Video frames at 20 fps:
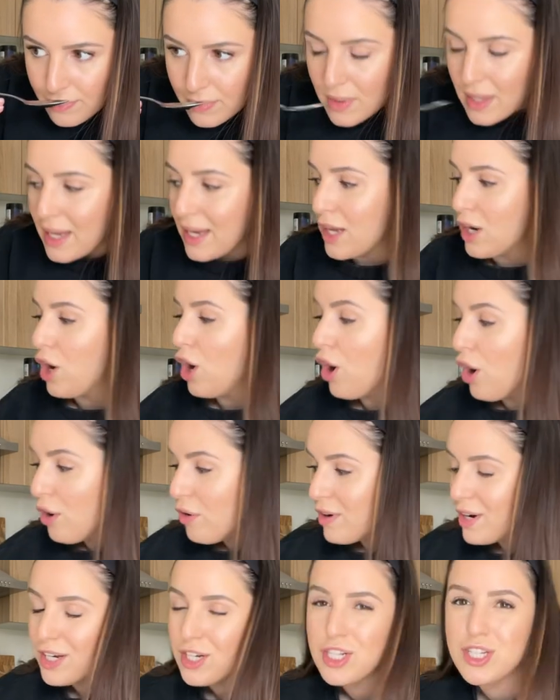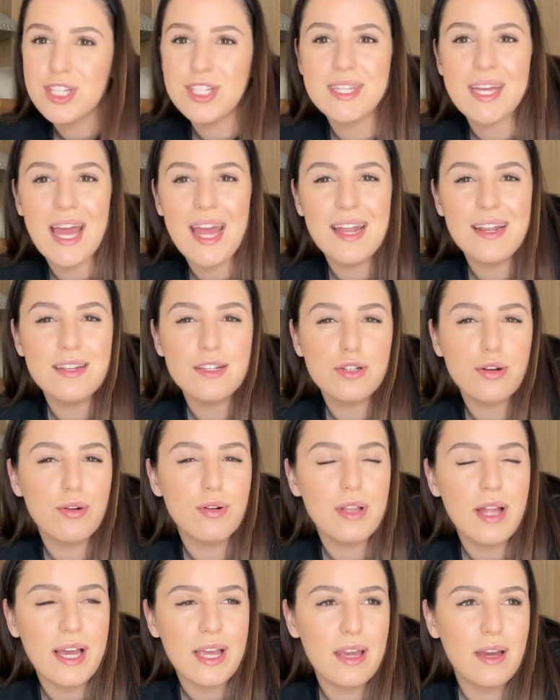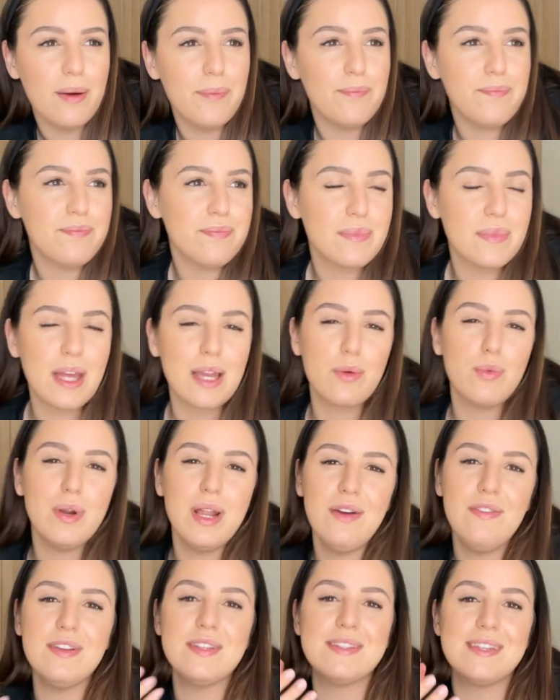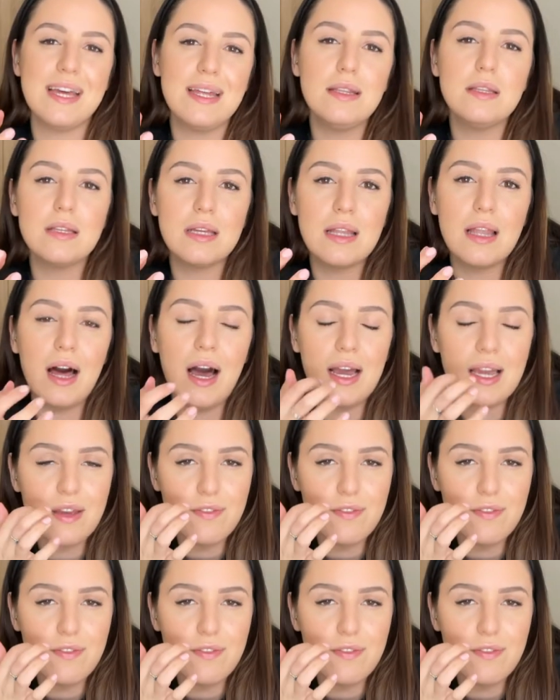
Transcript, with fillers: like an orange scent or like a like whatever scent you like.